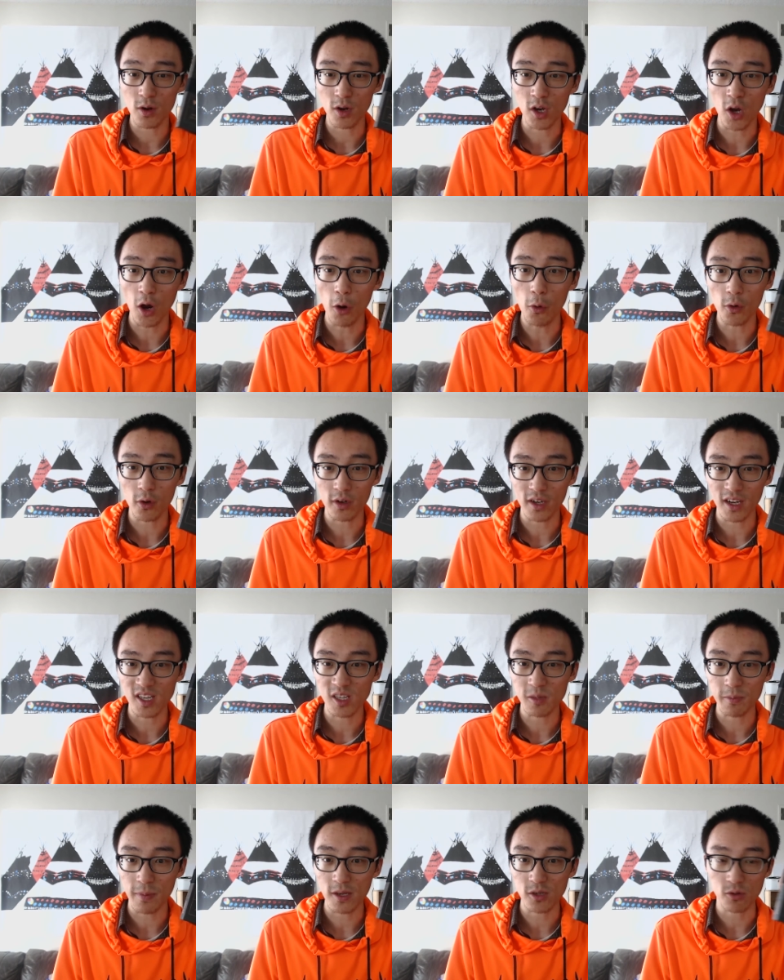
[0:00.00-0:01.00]
co-working
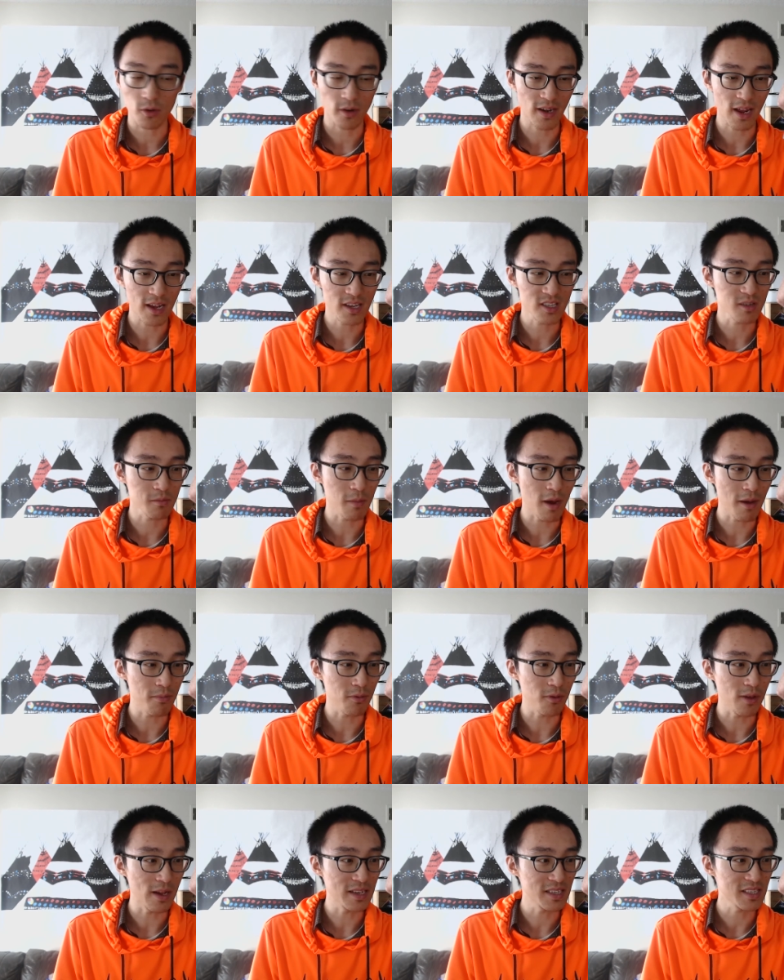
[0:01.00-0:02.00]
space right next to my
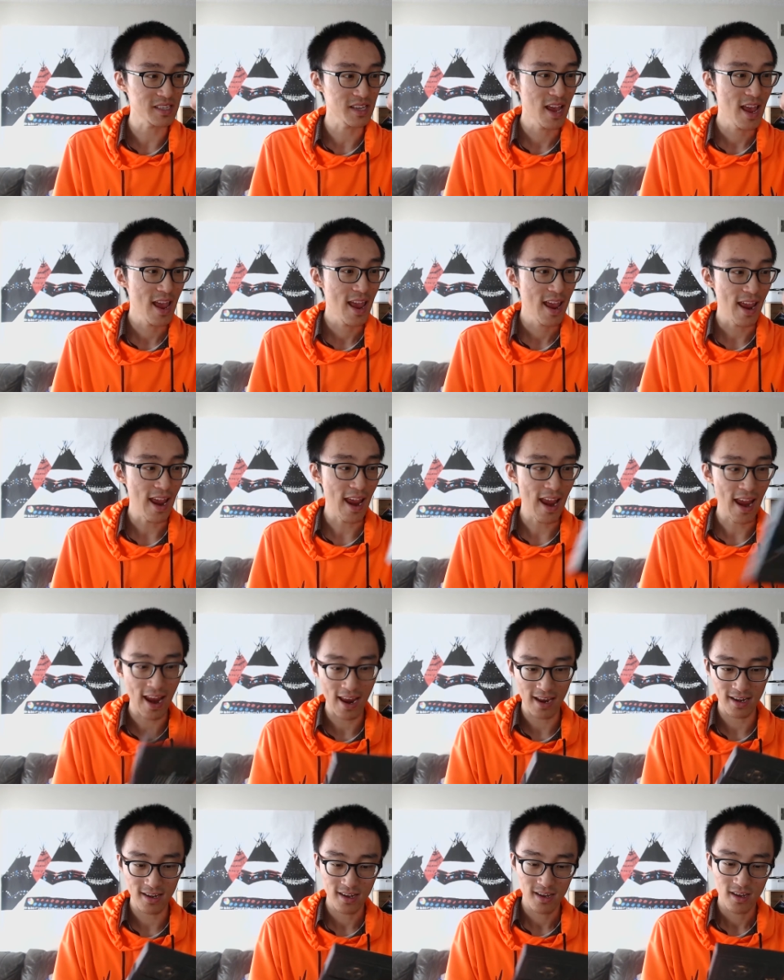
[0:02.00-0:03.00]
place.
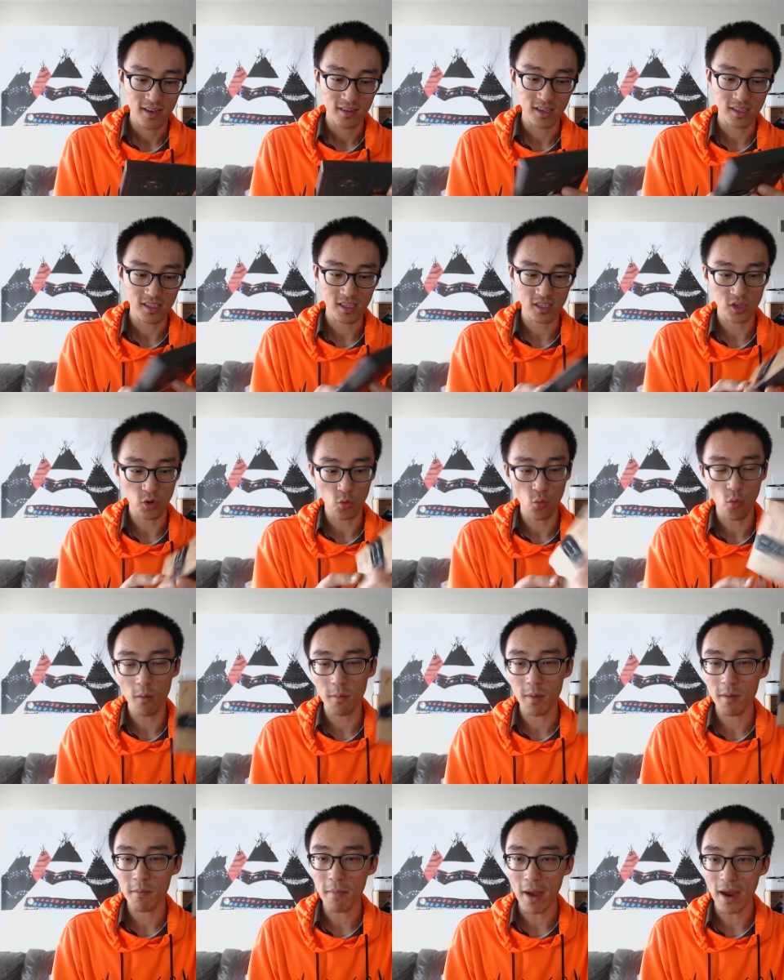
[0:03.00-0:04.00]
And this is a
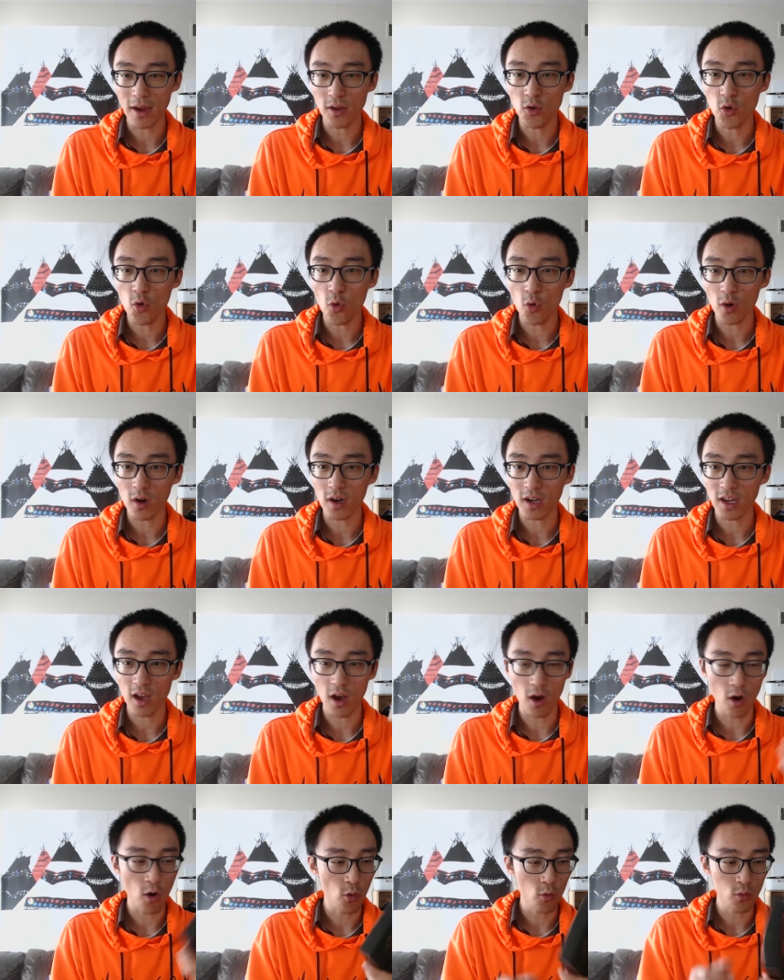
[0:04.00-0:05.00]
woman
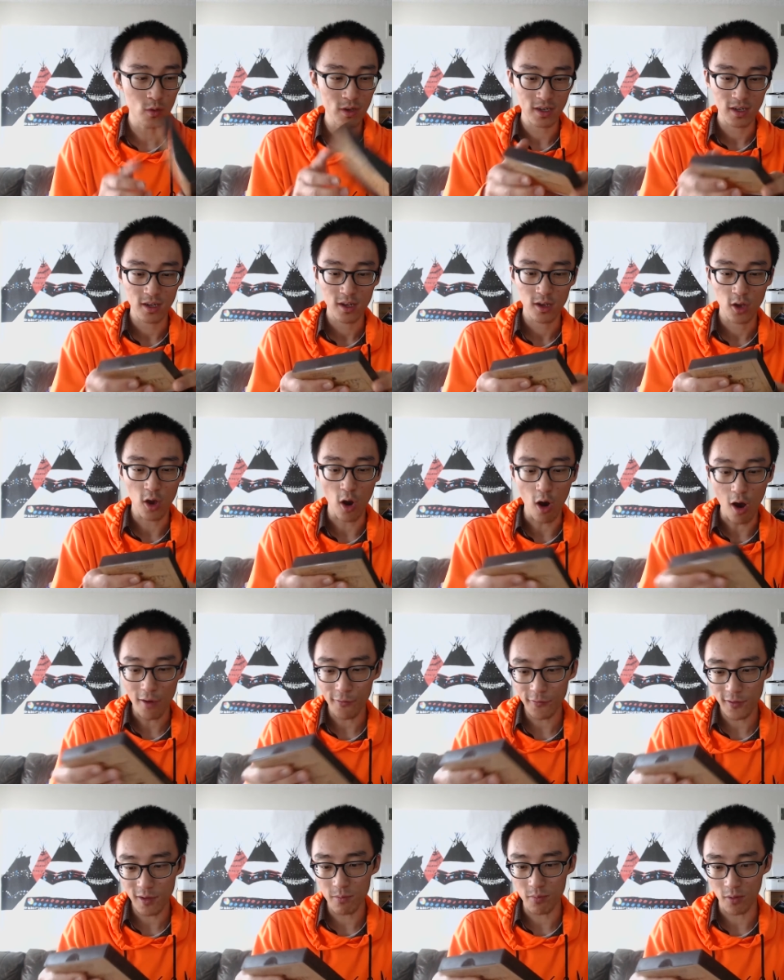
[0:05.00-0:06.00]
minority-owned
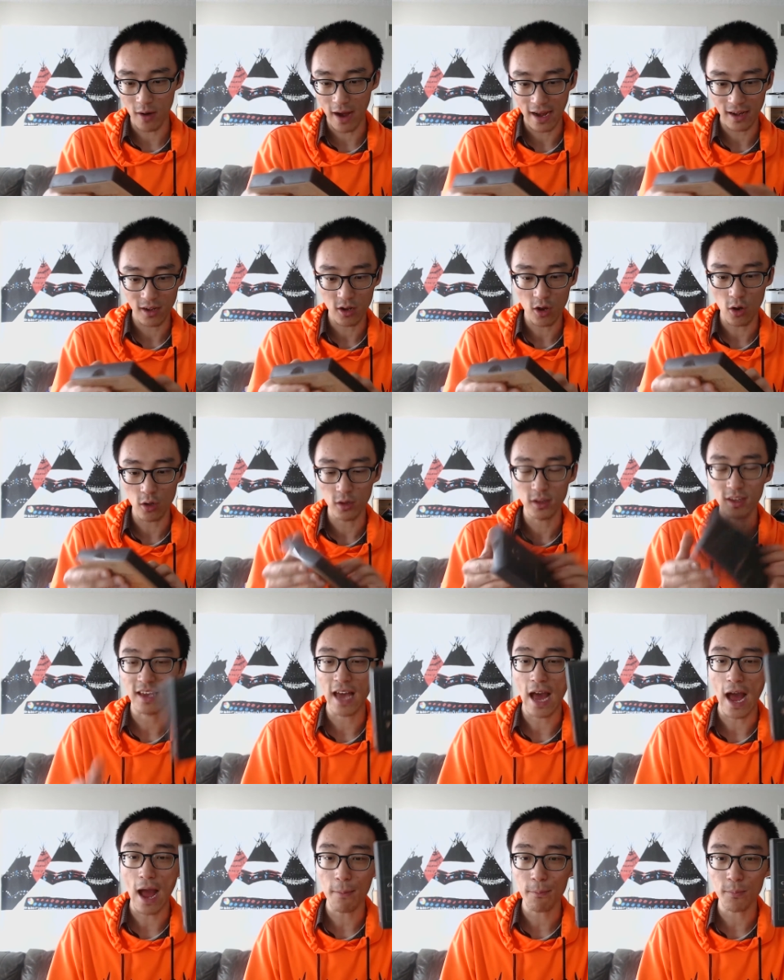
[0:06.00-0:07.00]
coffee brand called
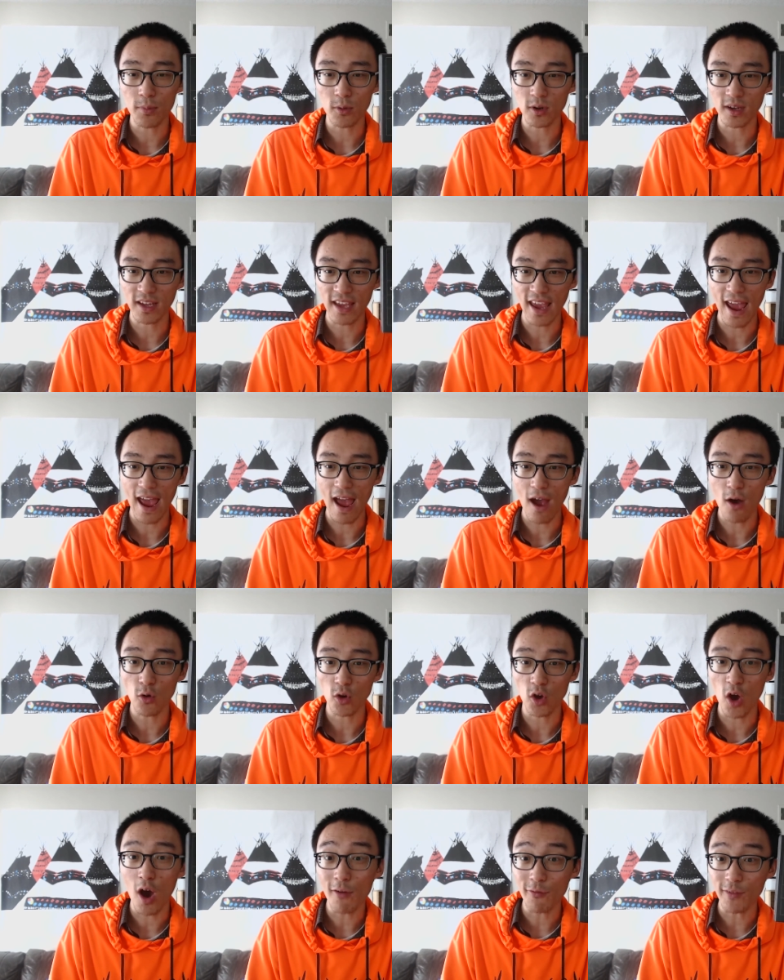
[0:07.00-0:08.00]
Copper Cow
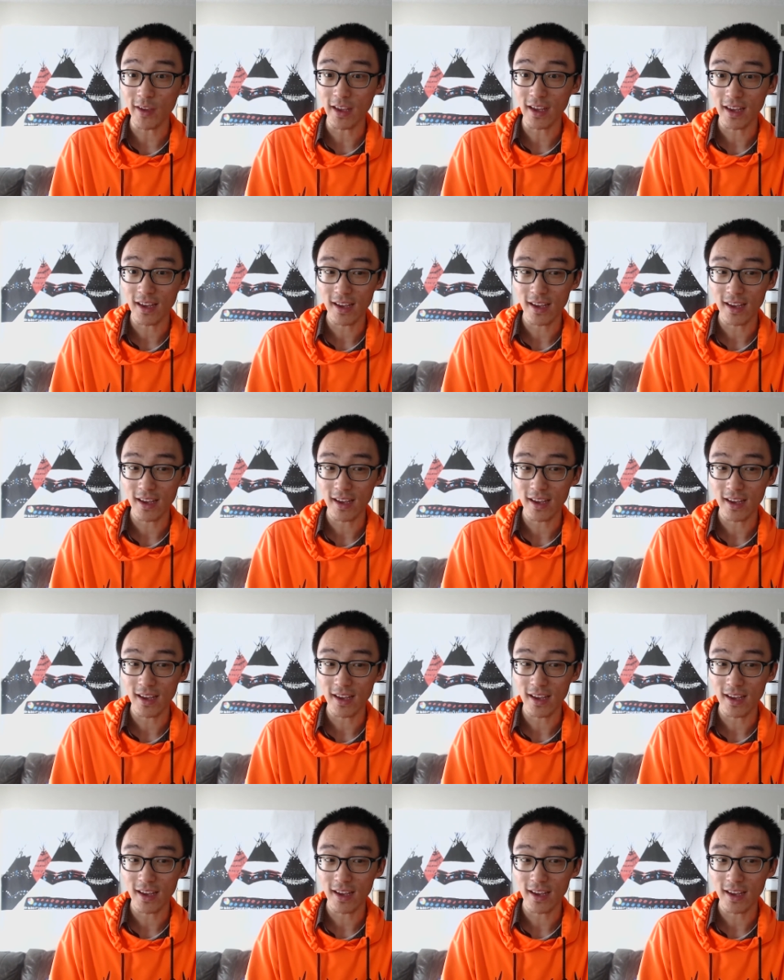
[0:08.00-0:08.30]
Coffee.